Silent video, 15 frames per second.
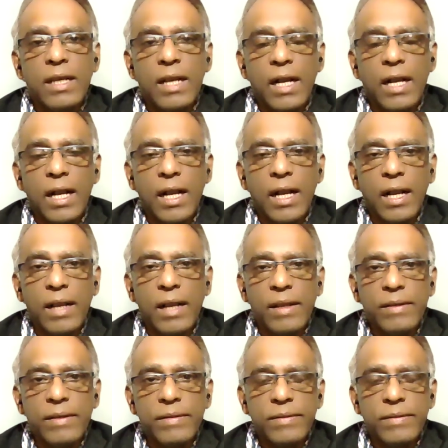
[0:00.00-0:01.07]
Uh,
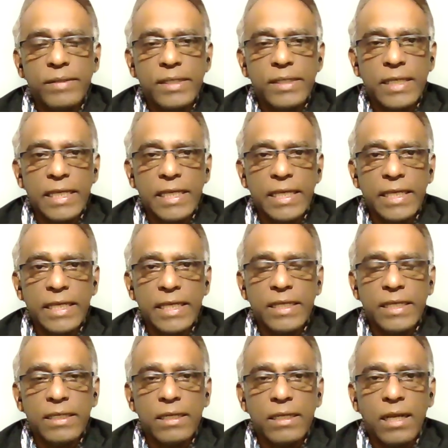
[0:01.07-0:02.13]

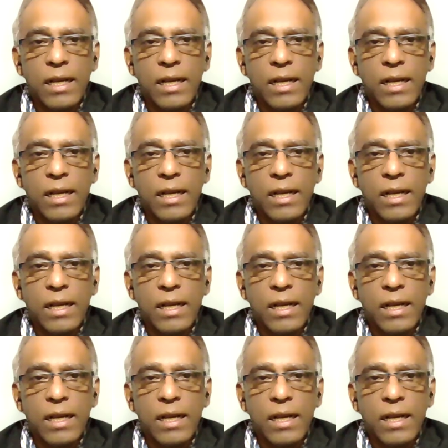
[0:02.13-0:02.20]
he